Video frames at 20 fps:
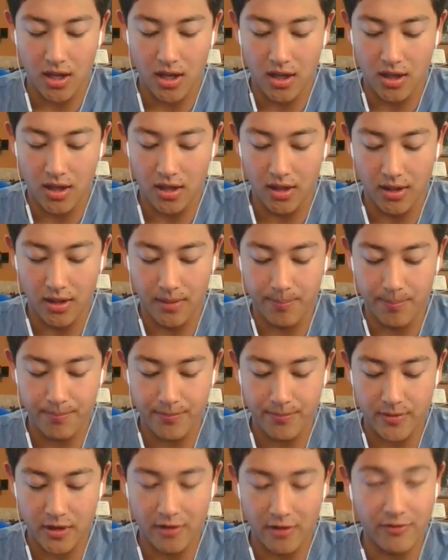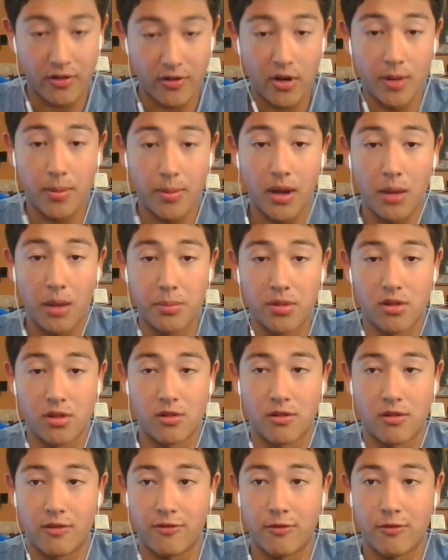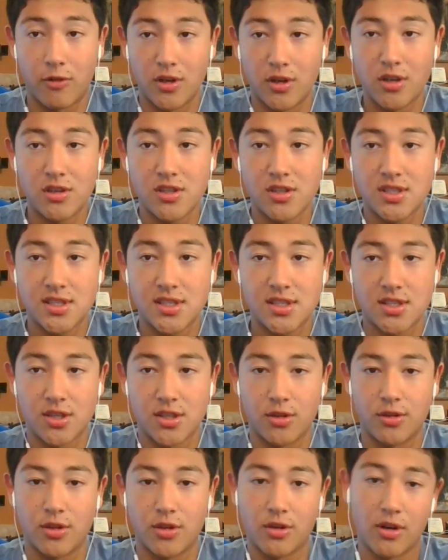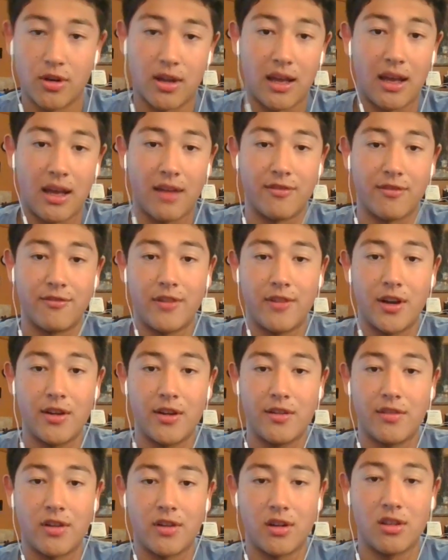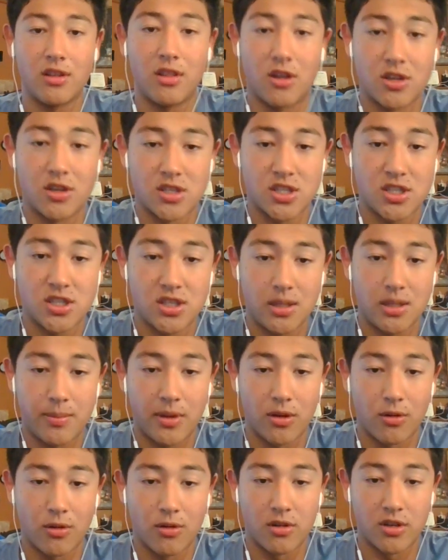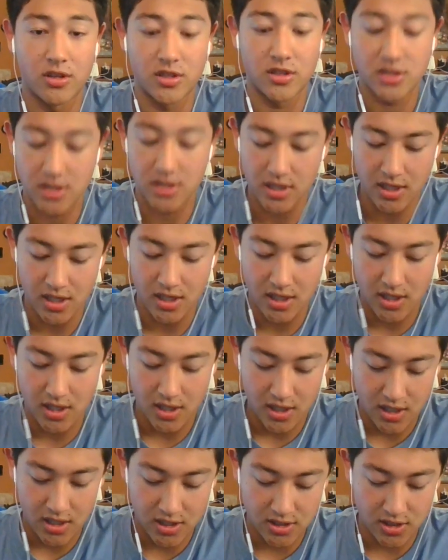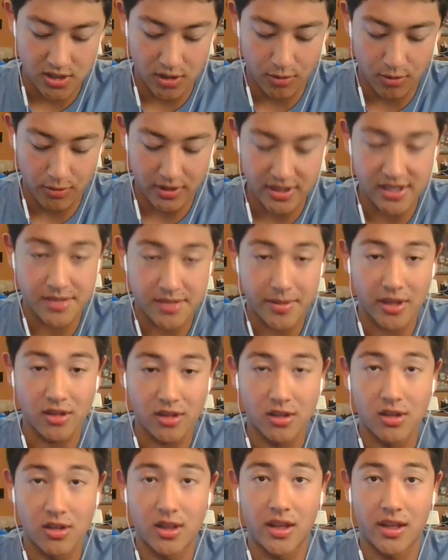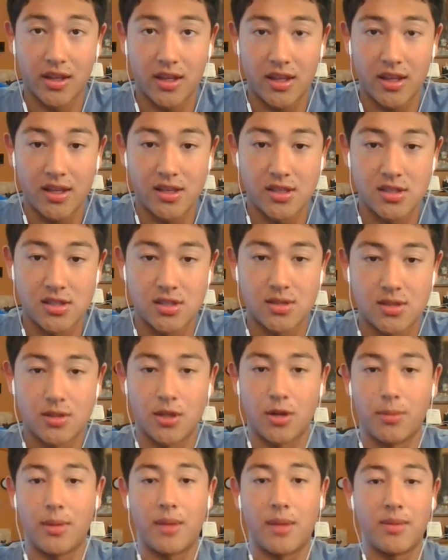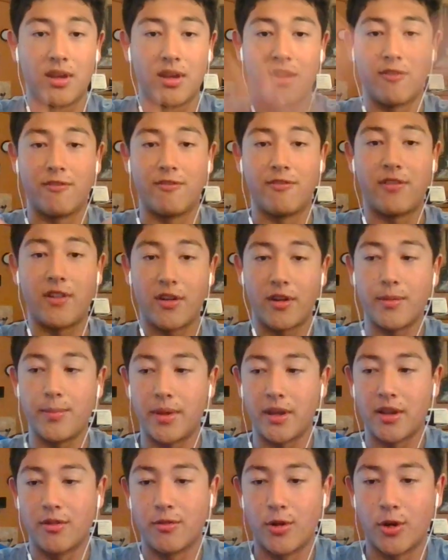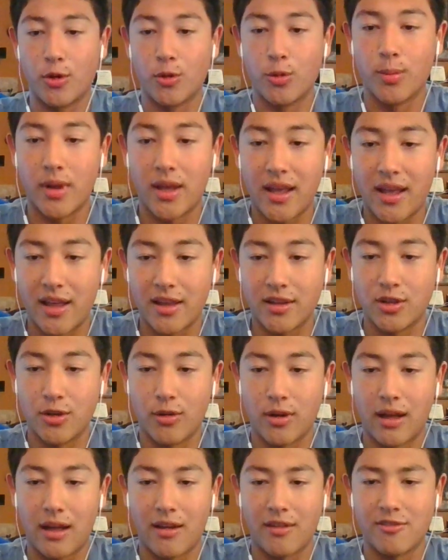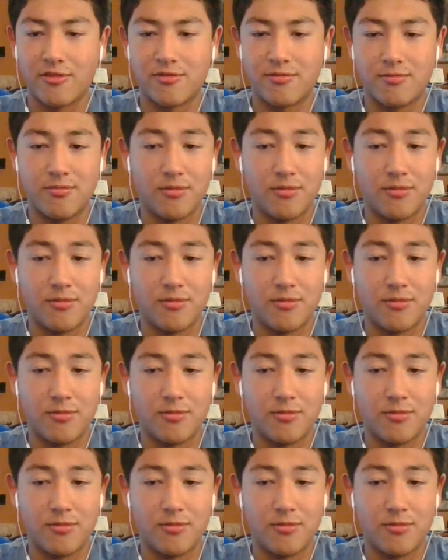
Uh, they're very popular with foreigners, so you're going to have very, very large sleeping quarters. So what this might look like is, maybe a very big room, and you'll have,